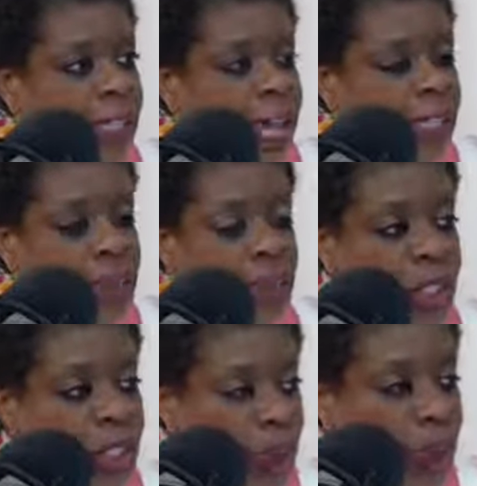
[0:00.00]
That you
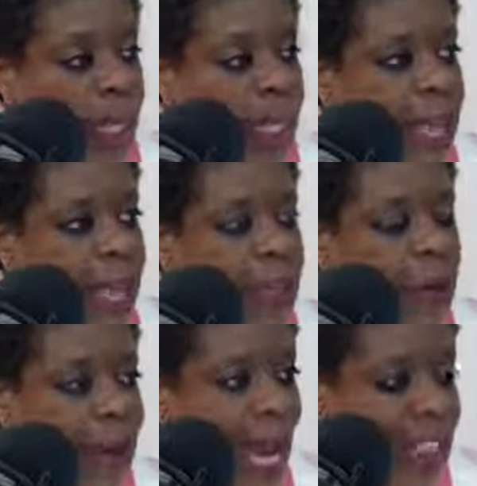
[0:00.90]
enjoy, that you're
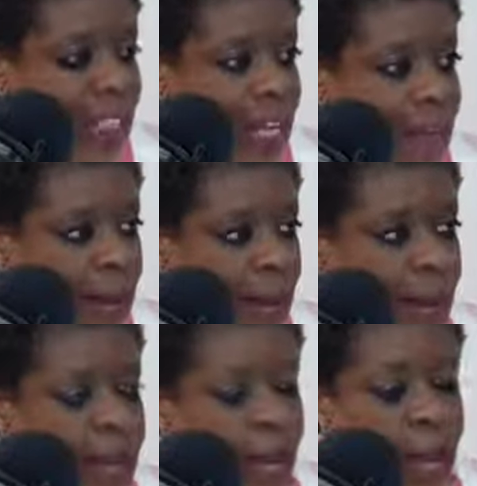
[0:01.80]
passionate about,
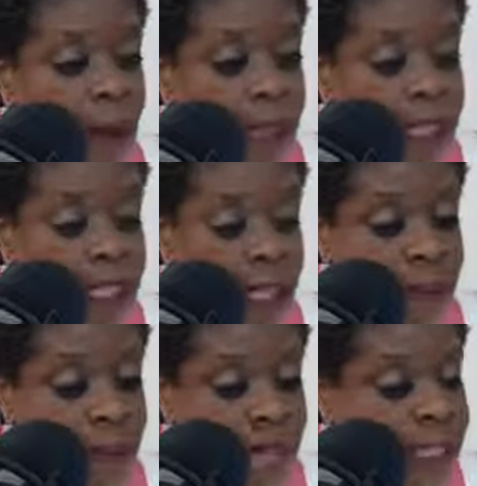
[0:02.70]
because it
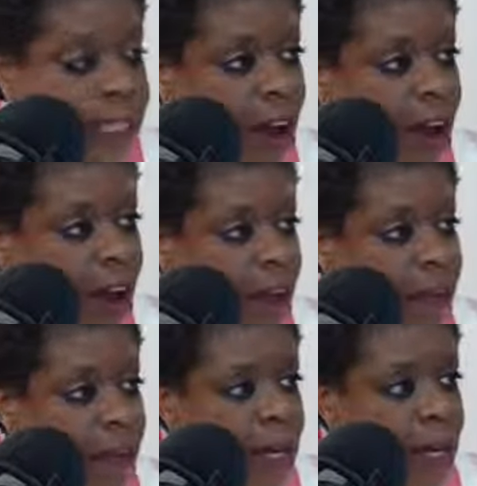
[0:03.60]
makes
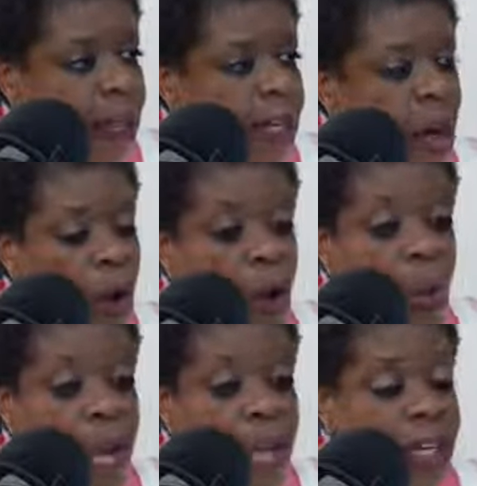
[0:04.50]
time go
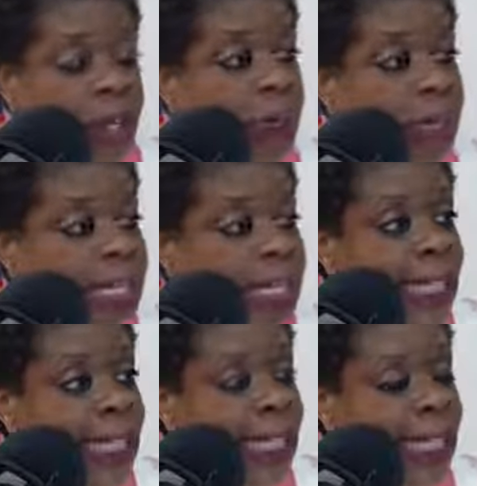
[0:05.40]
away
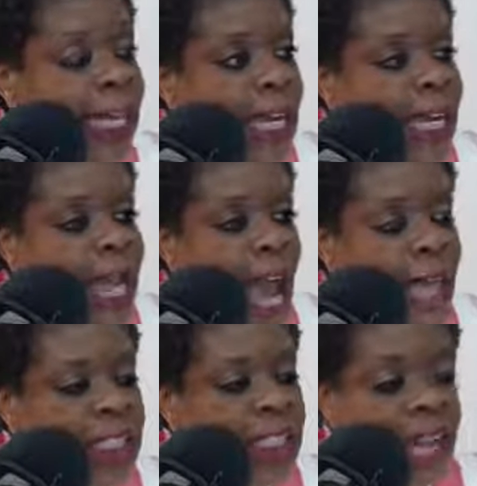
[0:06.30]
quickly. It
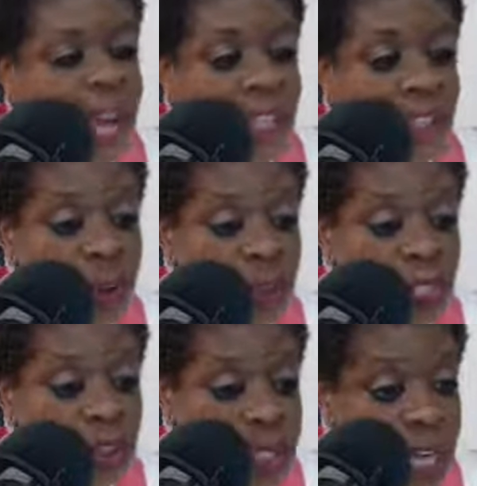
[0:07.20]
actually has you be
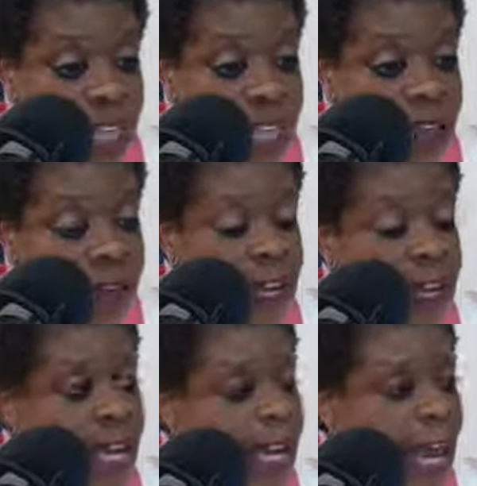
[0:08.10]
creative.
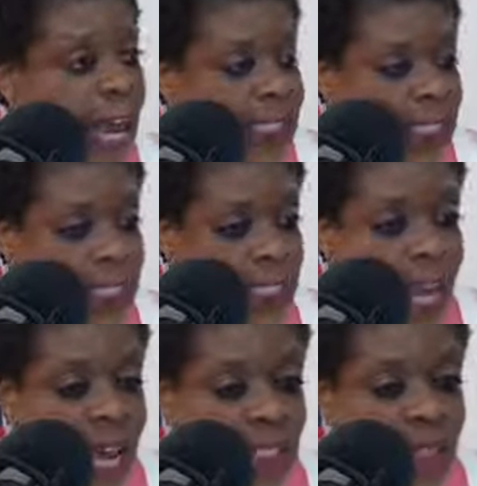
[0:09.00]
It actually
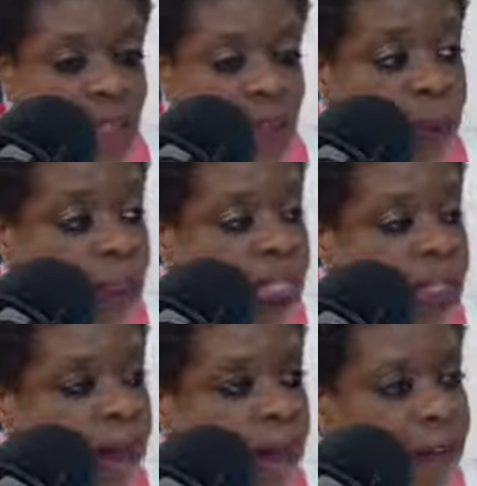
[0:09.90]
has you
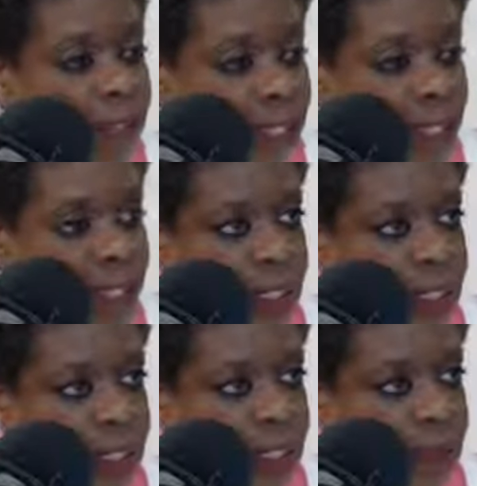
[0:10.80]
be fun,
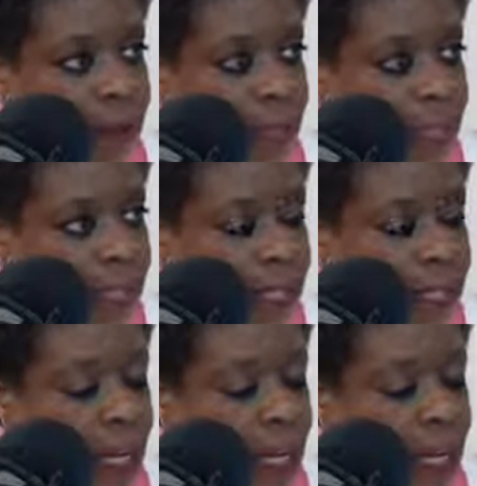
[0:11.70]
right?